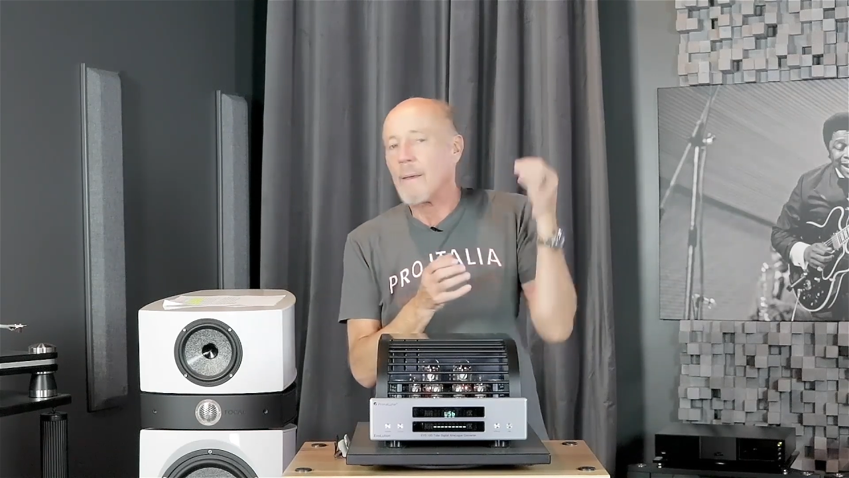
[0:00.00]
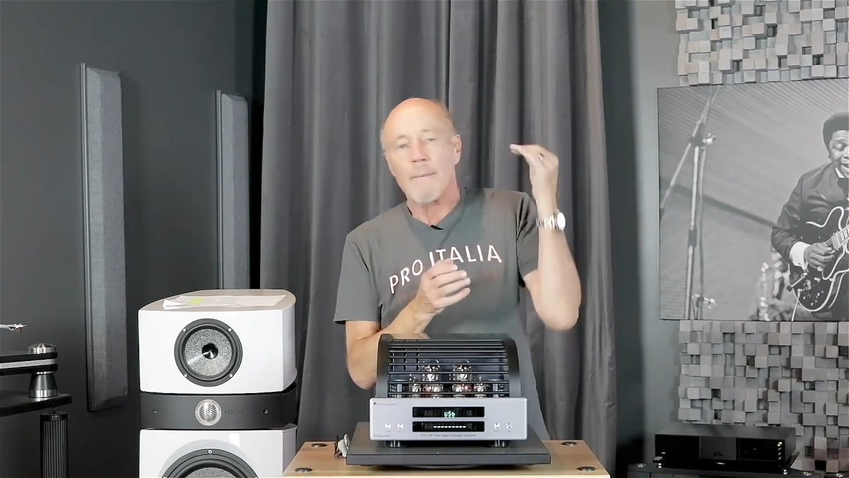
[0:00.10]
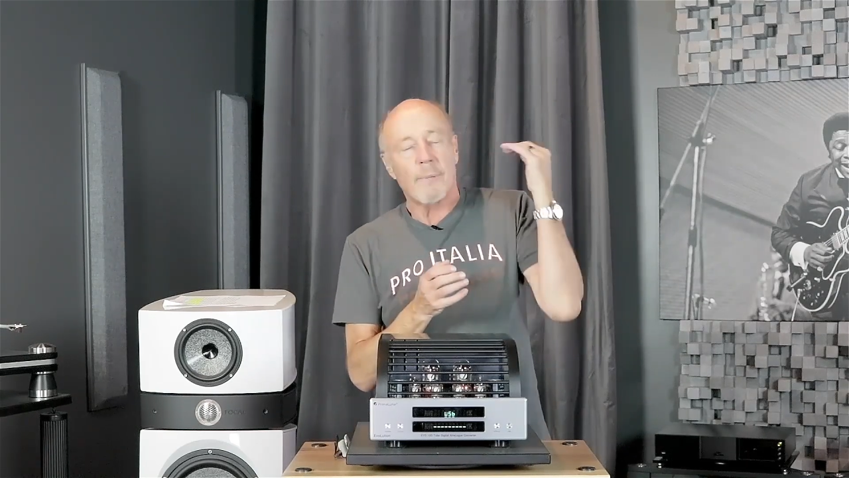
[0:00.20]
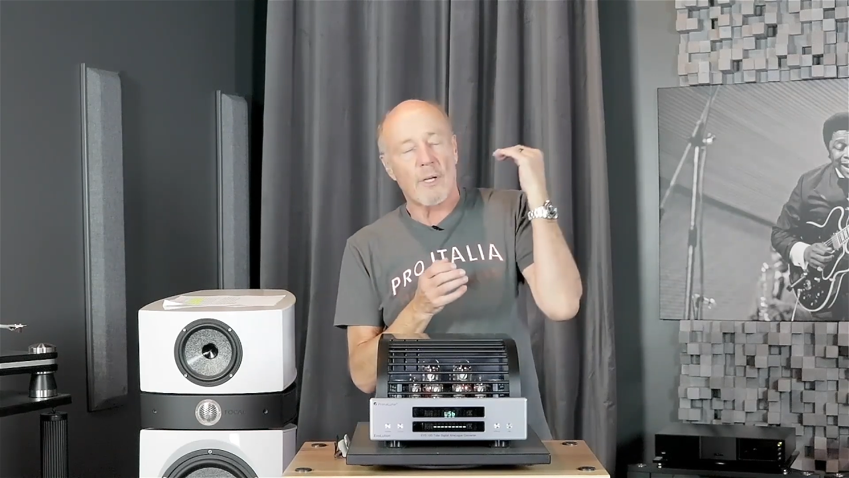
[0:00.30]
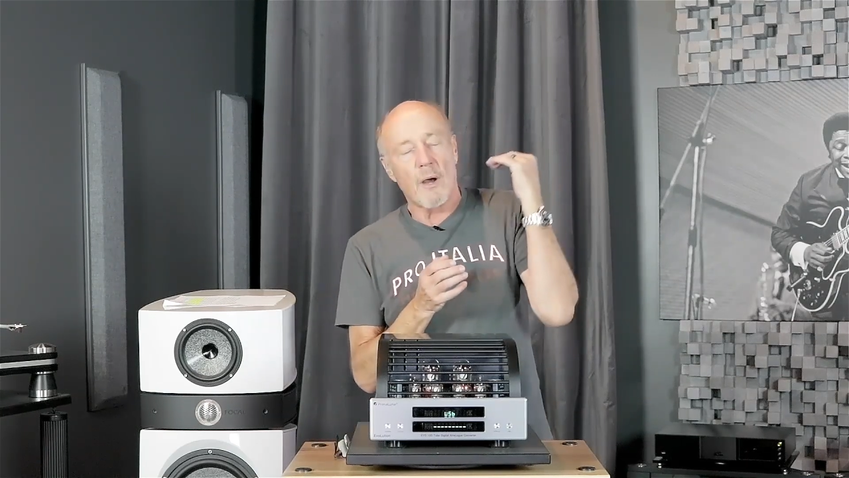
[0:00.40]

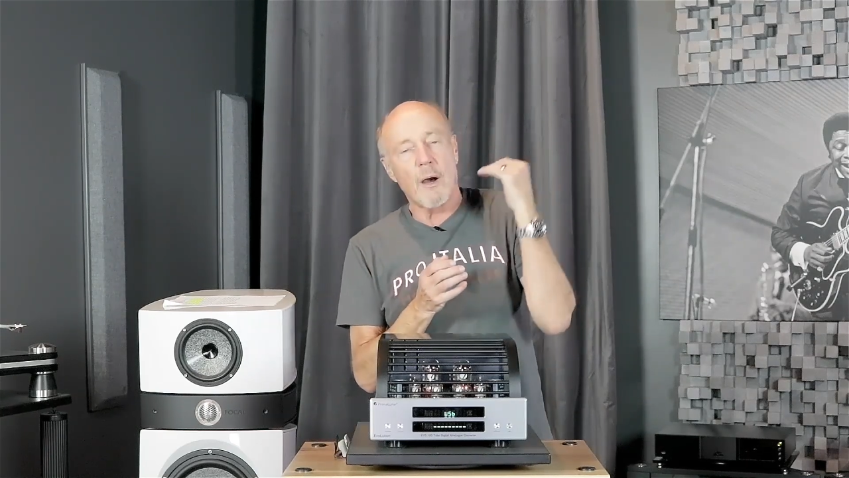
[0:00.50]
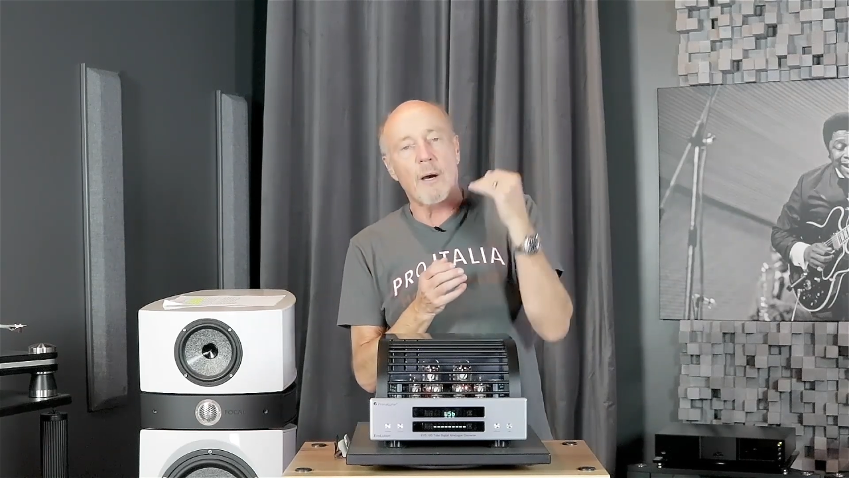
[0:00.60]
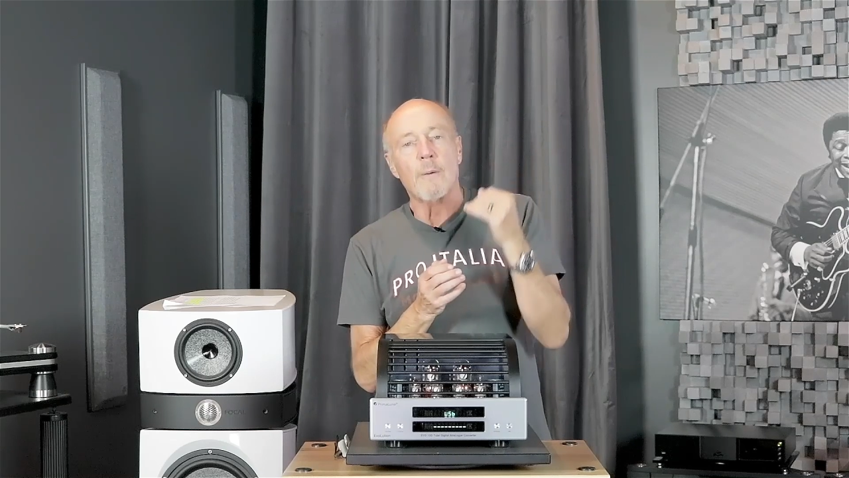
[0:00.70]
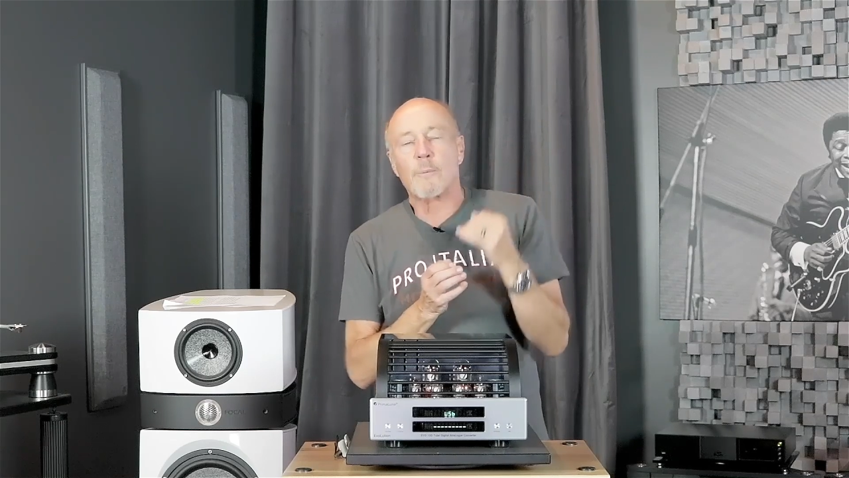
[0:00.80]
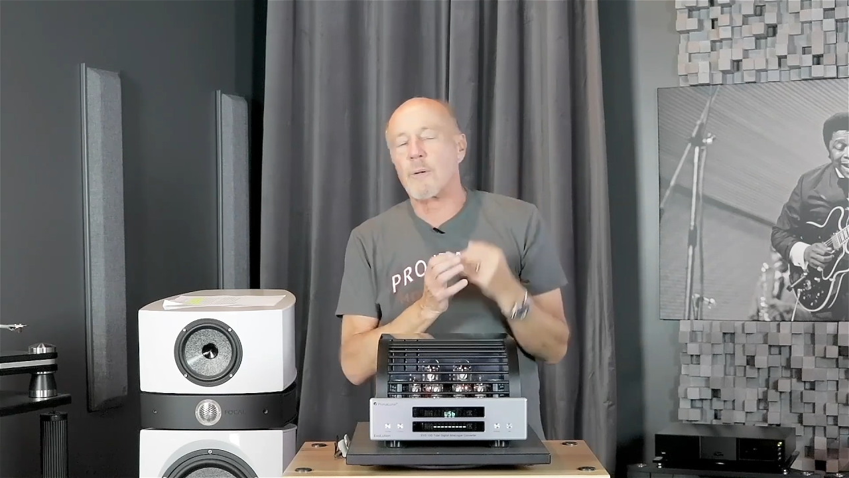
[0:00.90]
But
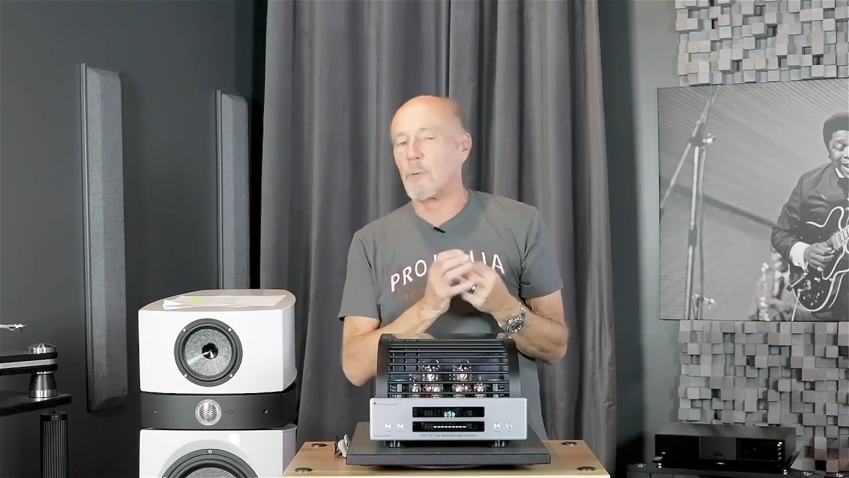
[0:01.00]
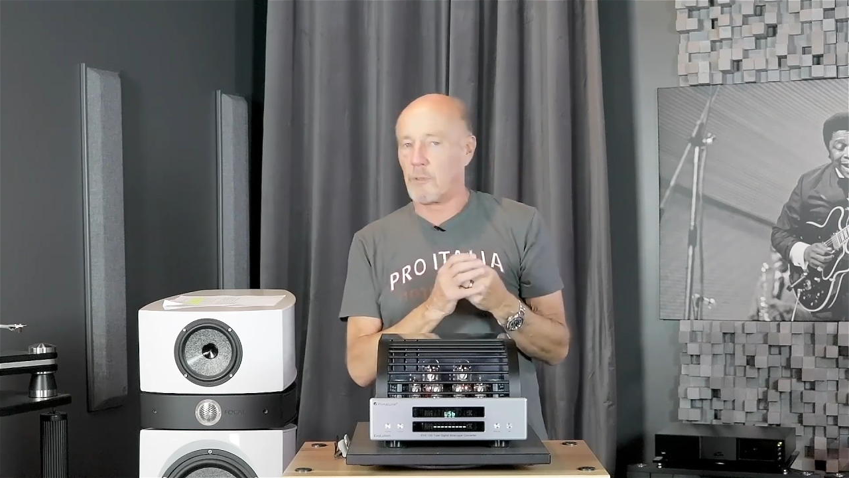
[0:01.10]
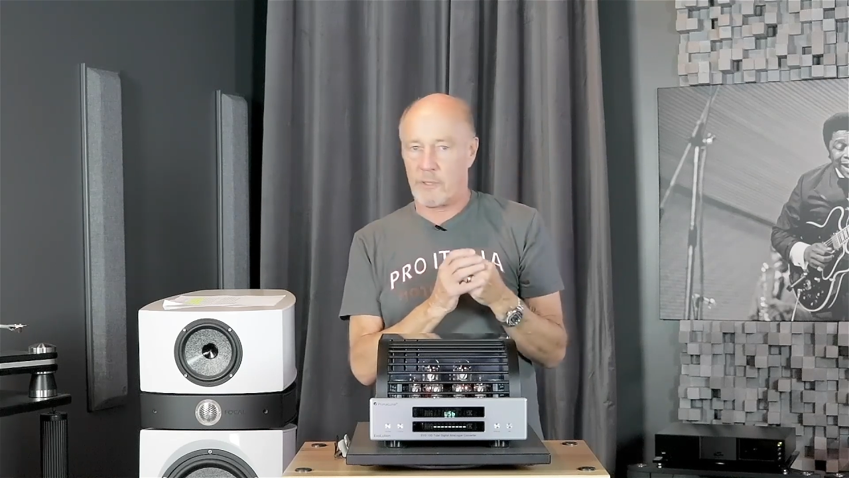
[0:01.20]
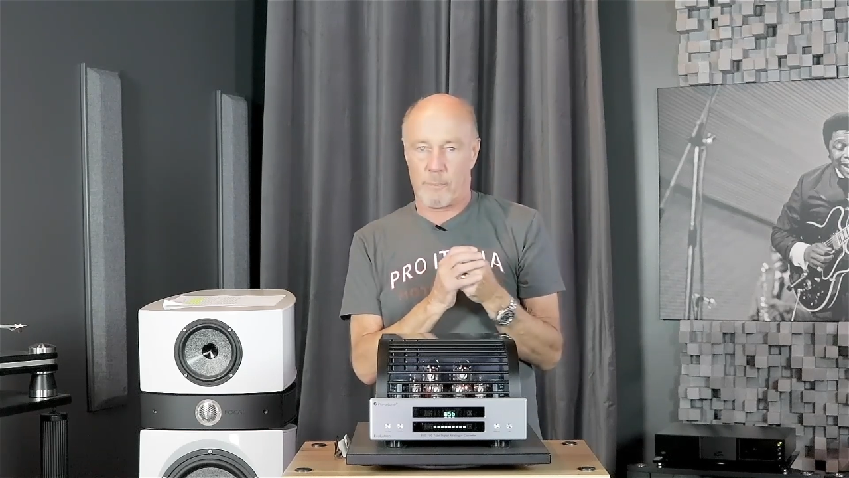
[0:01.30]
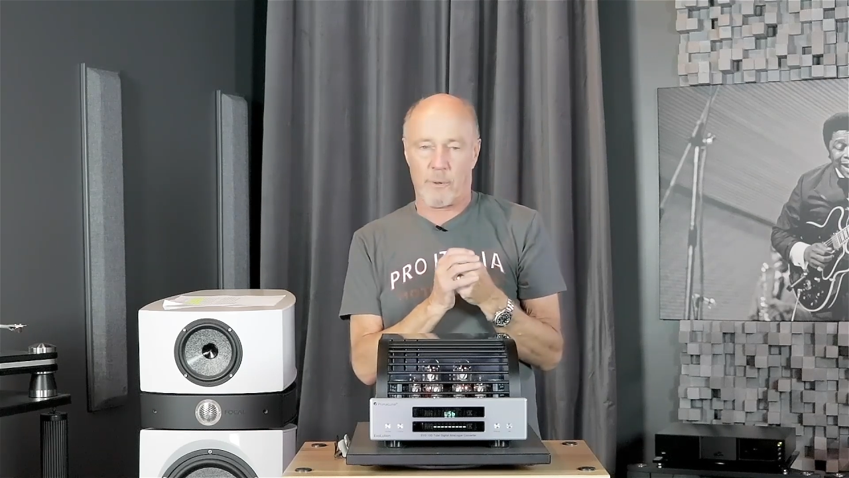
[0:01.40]
all
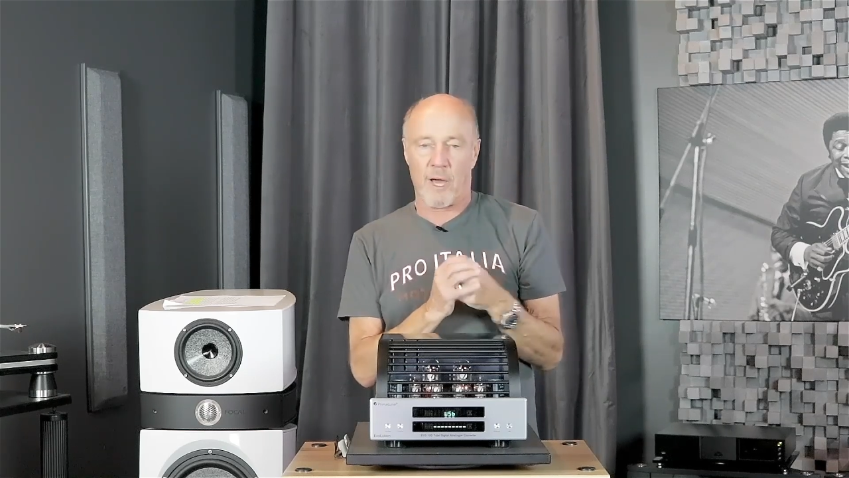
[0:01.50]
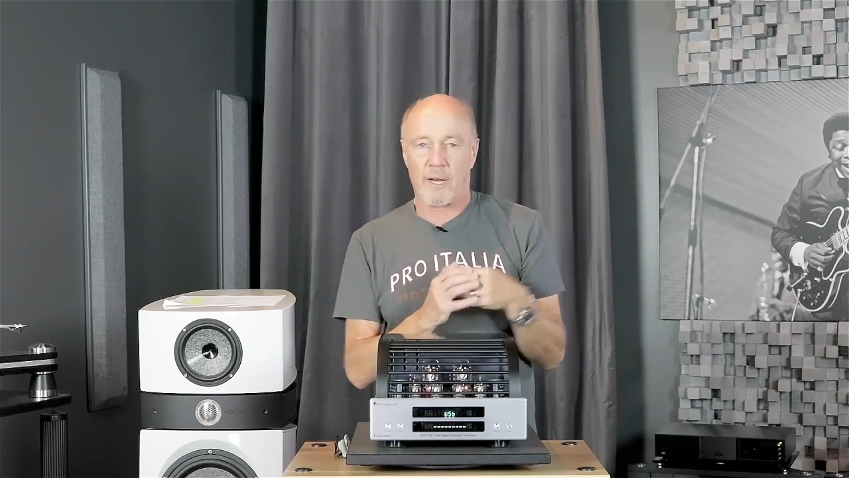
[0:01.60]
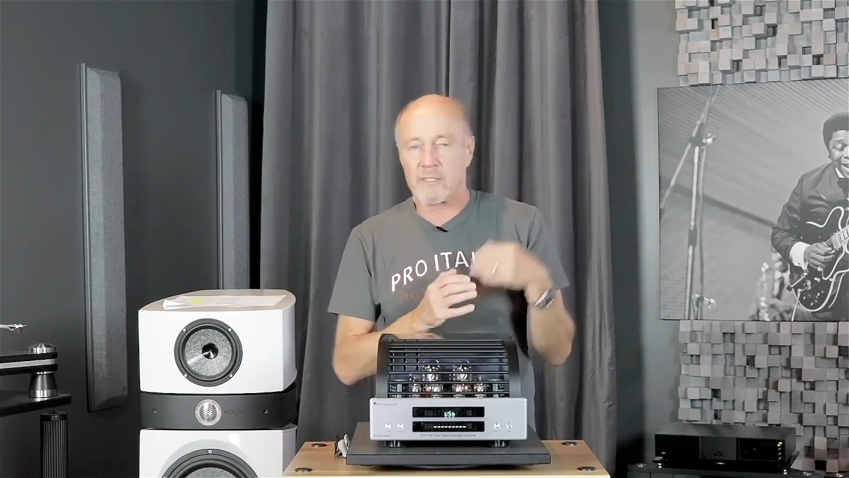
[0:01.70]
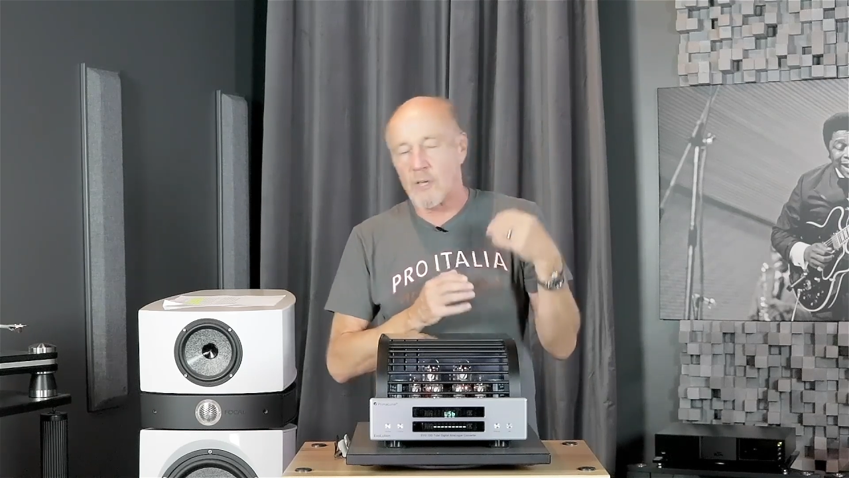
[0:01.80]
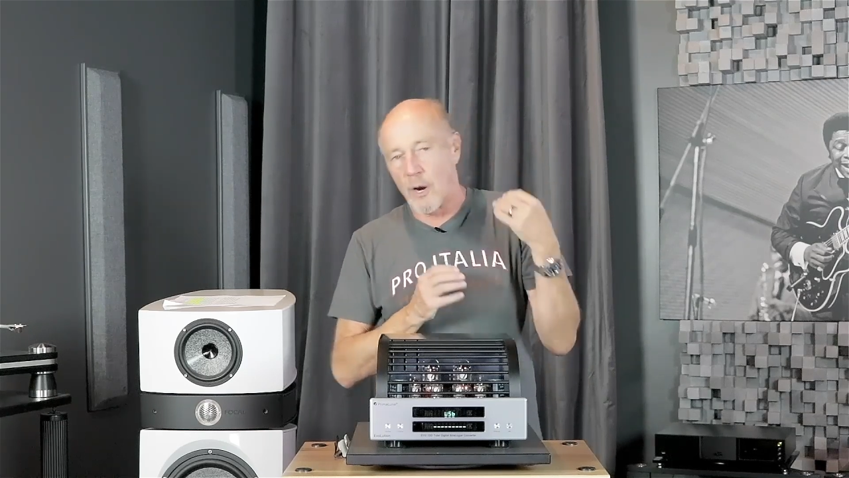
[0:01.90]
PrimaLuna products